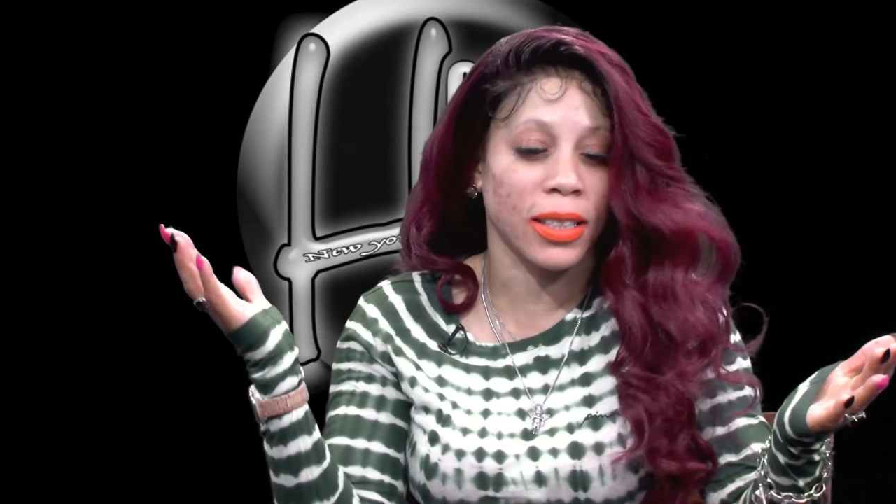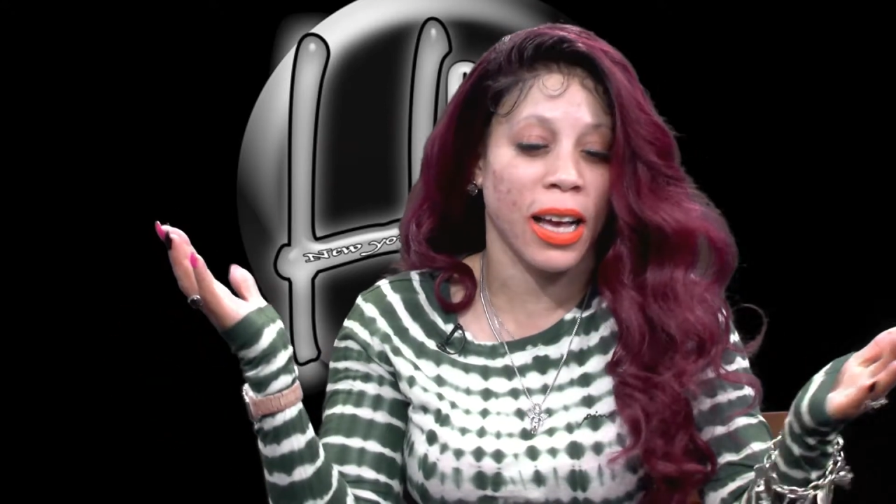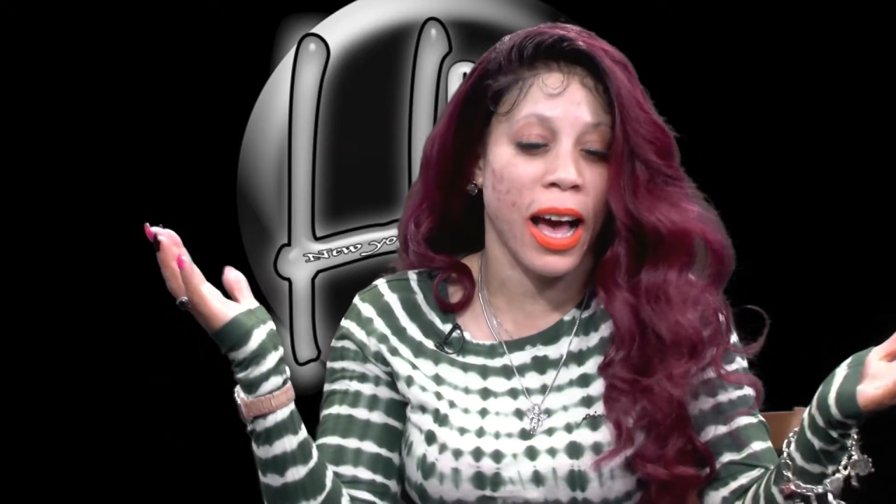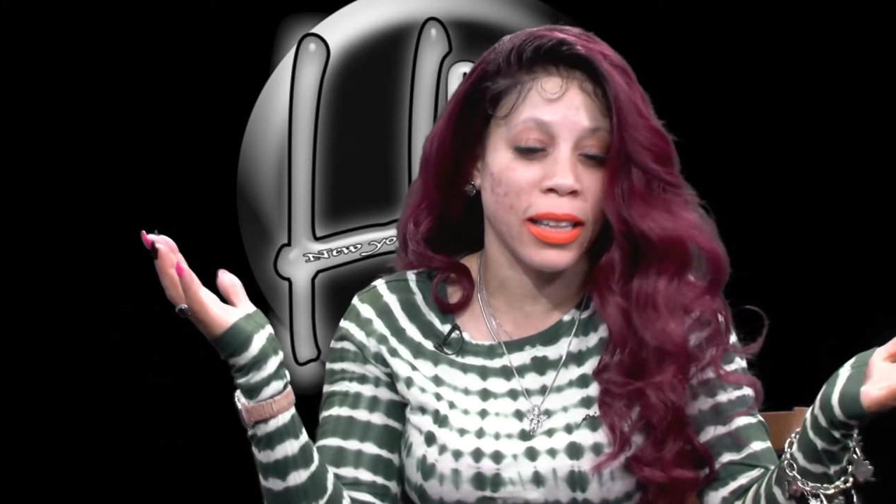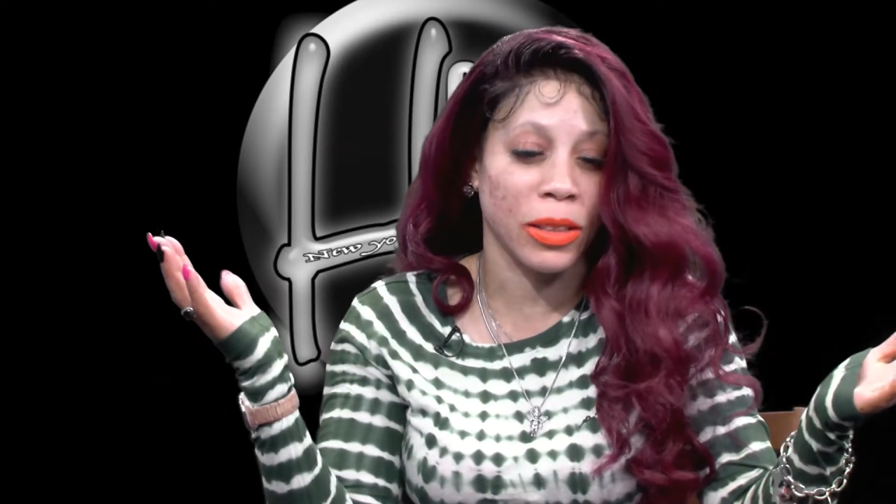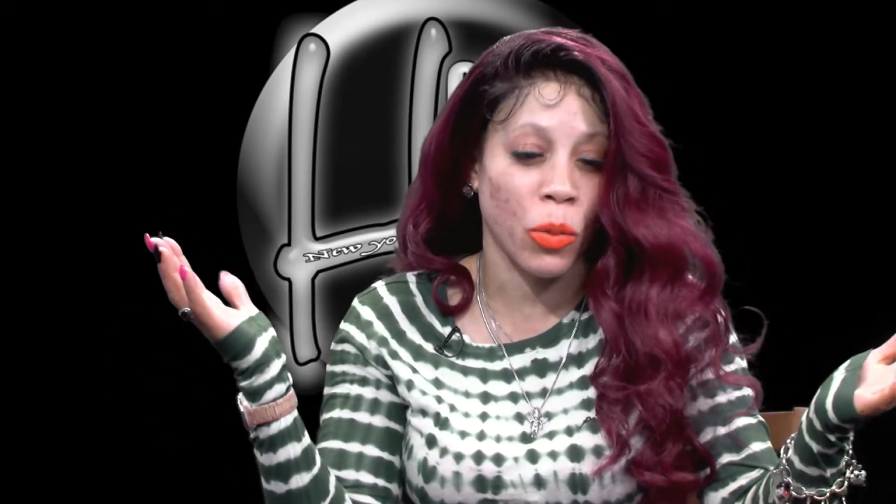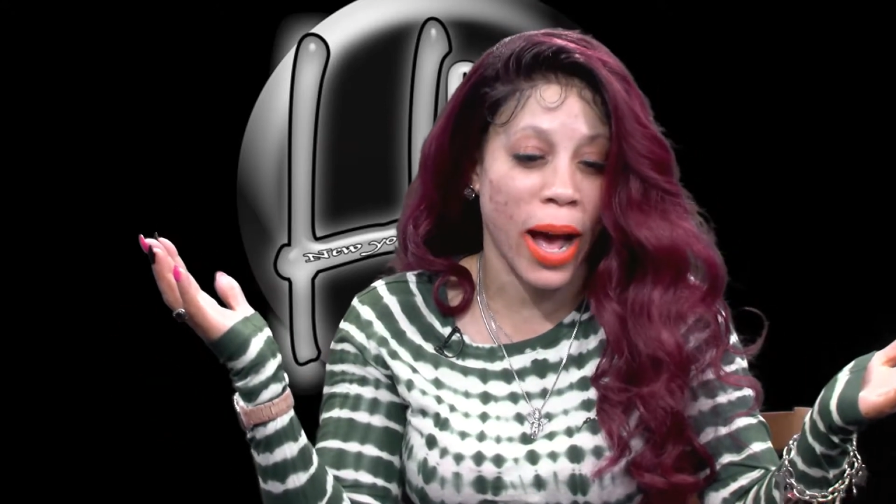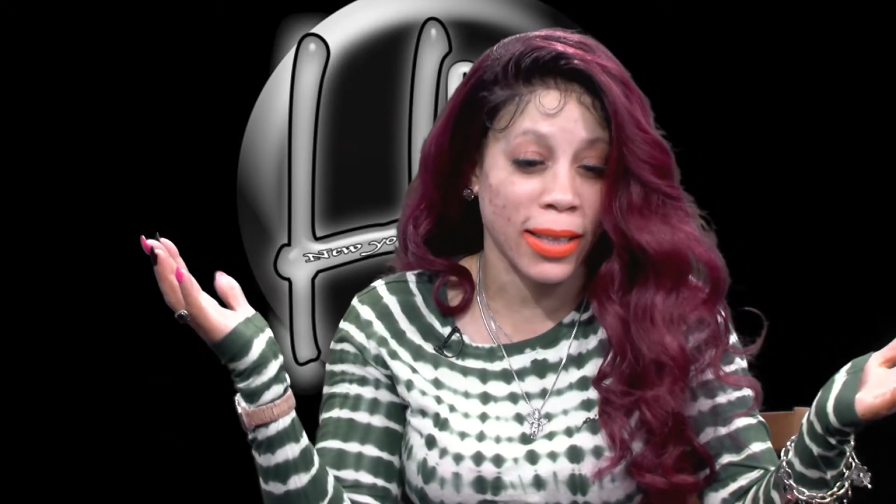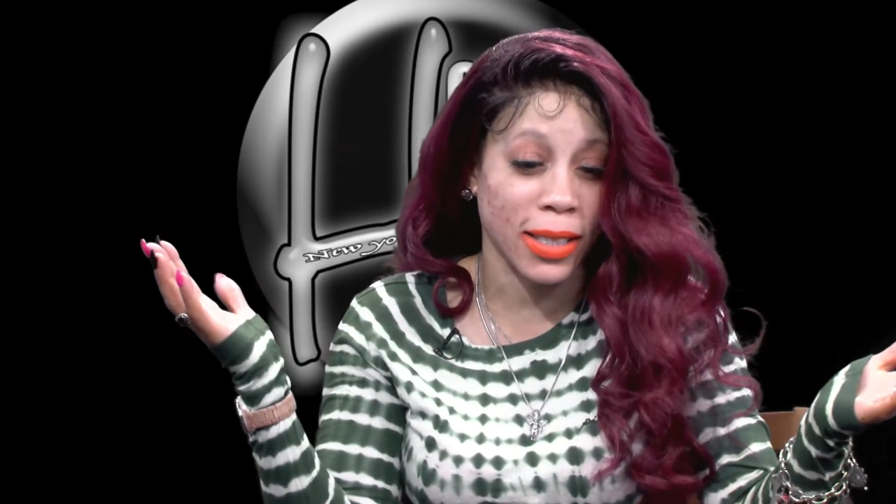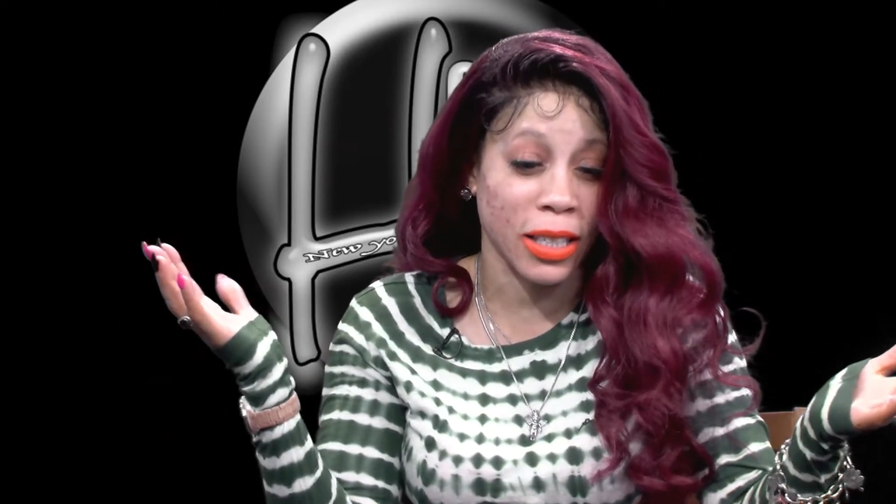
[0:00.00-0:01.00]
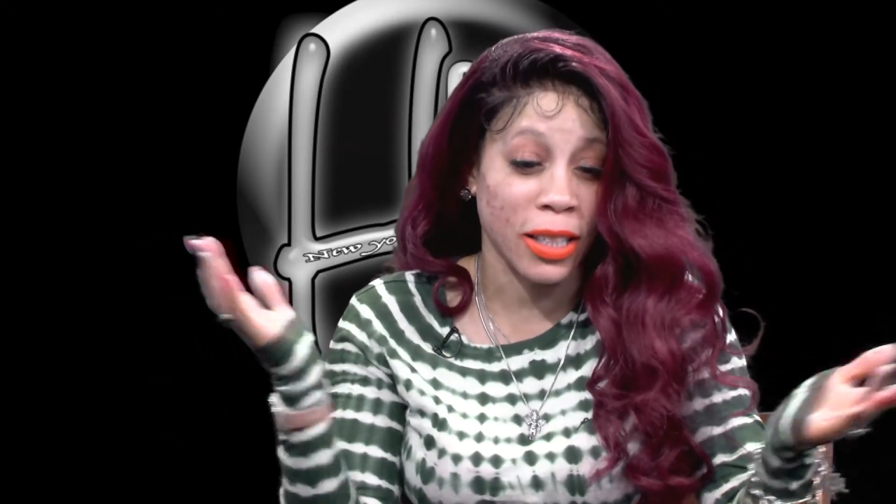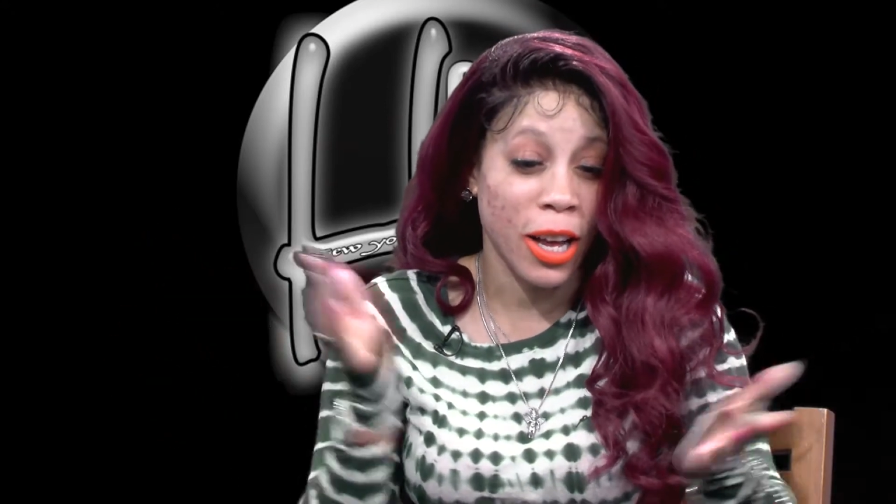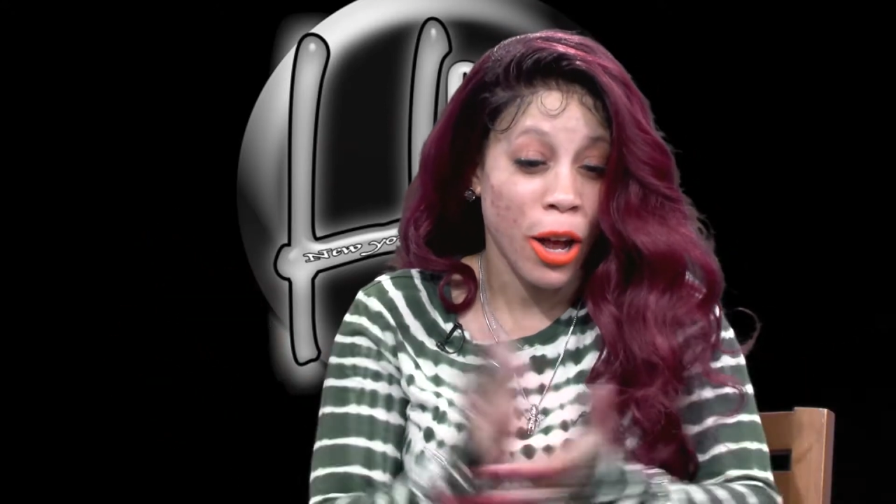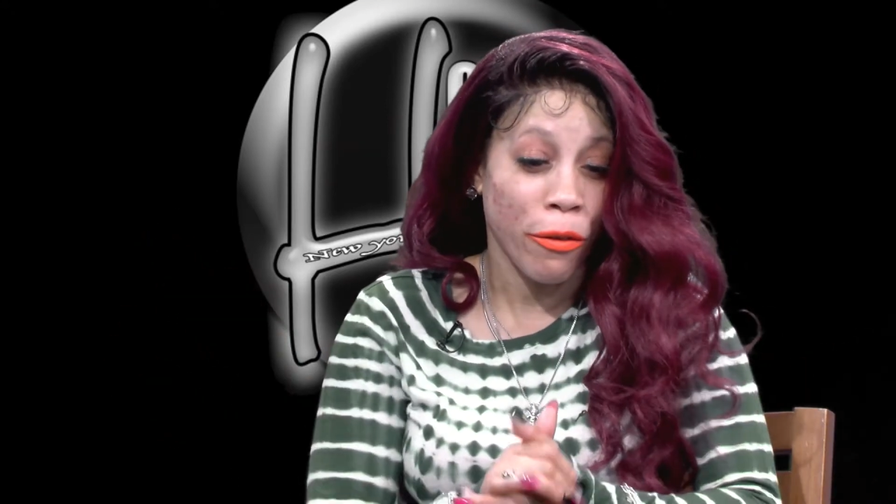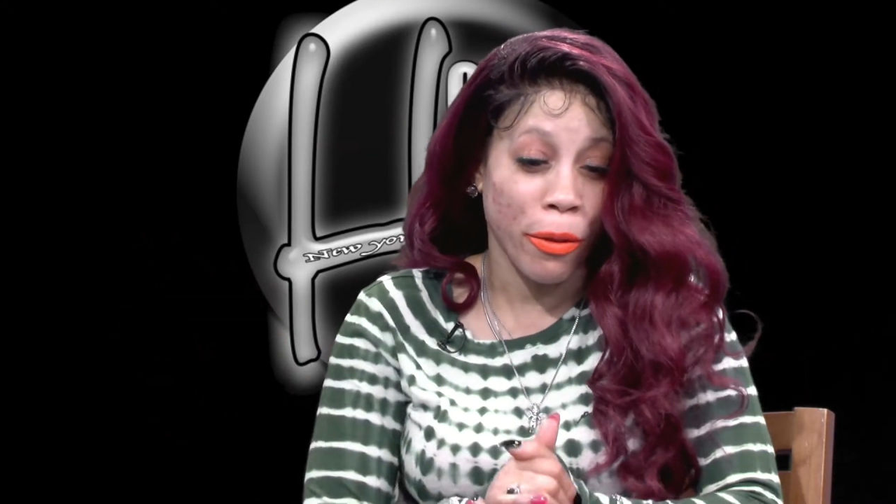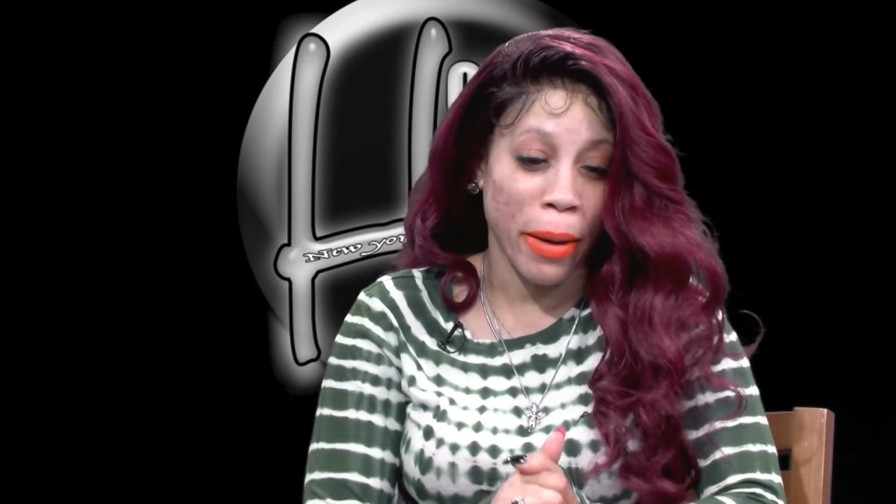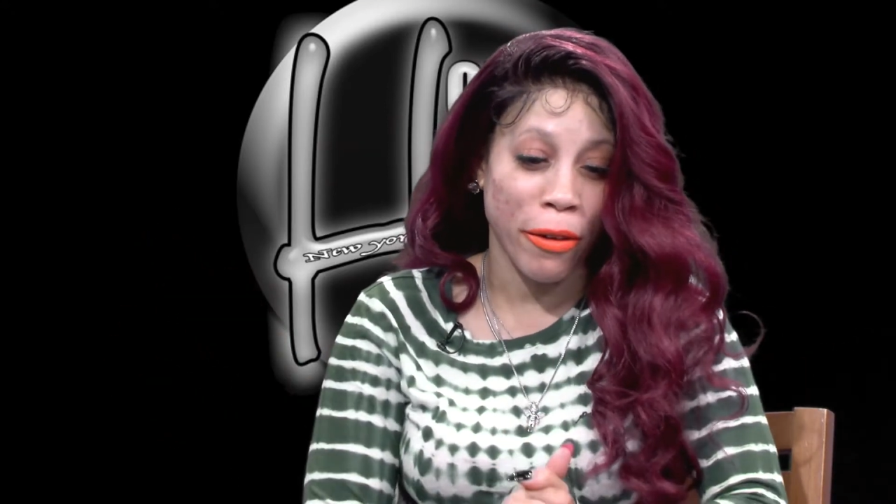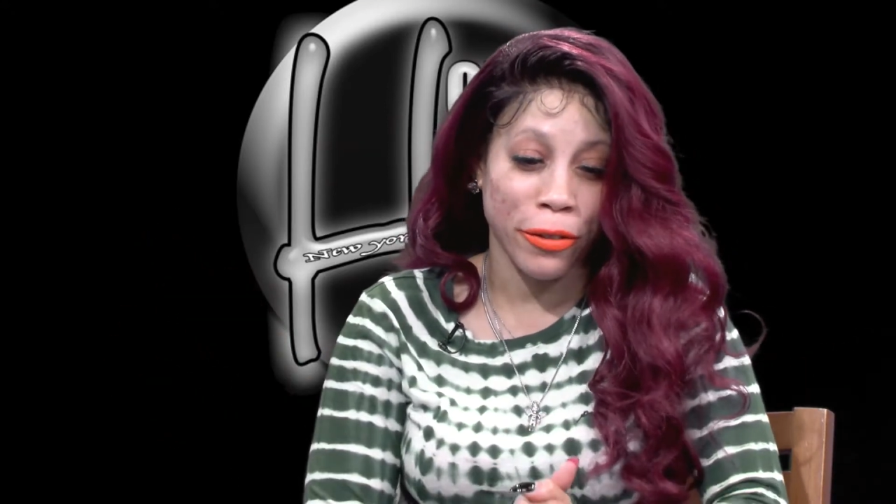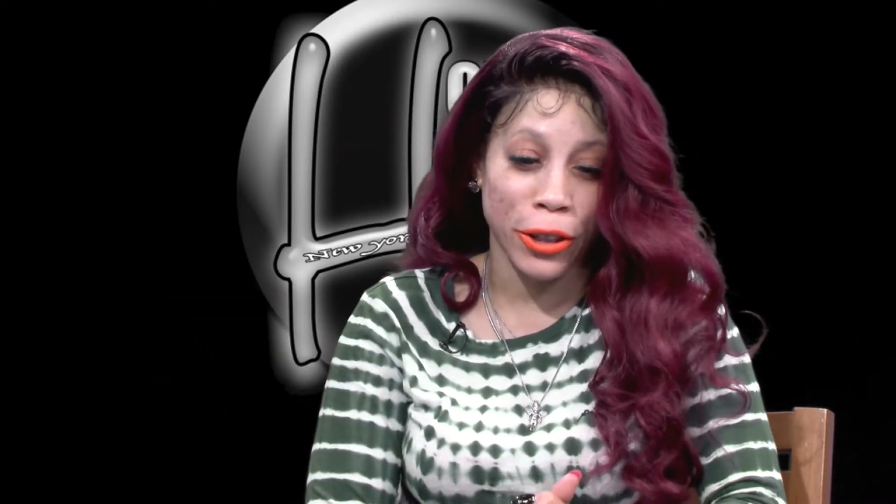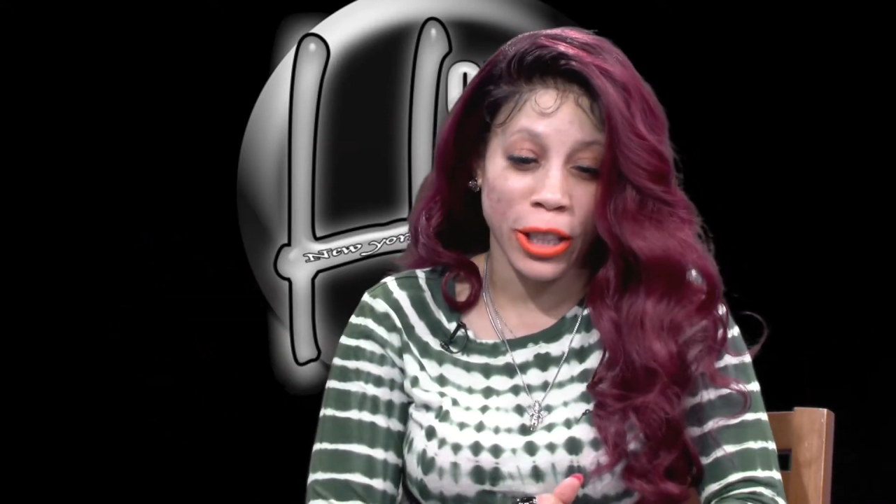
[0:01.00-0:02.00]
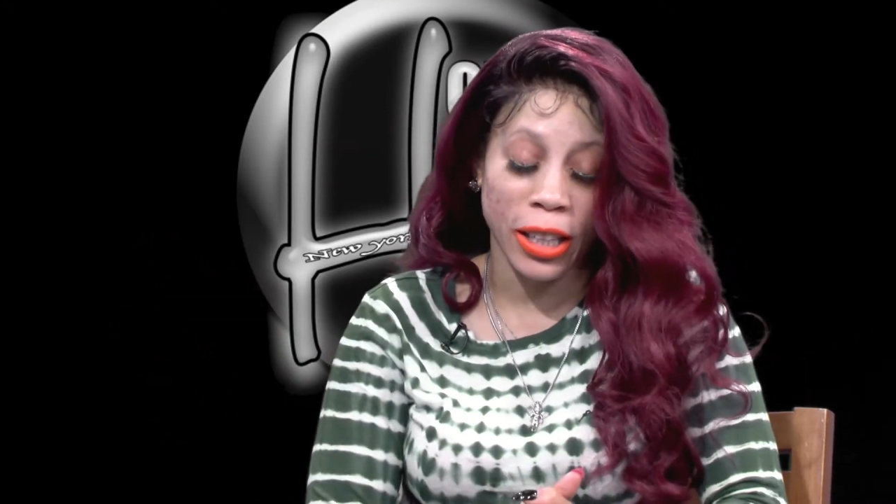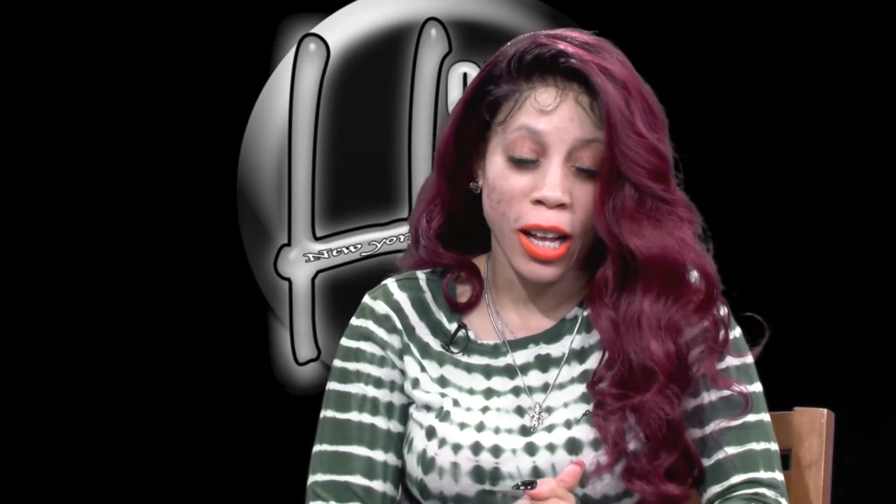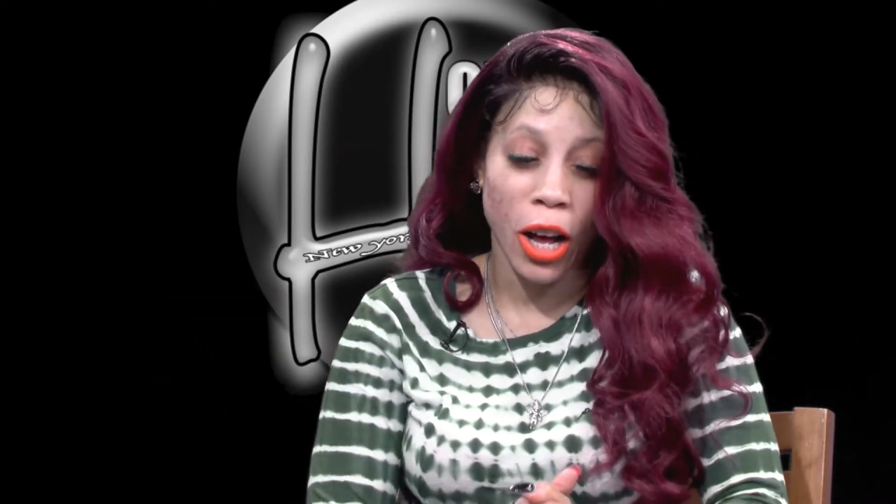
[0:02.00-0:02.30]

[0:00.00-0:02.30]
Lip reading: to Colin Watson from Mount Vernon,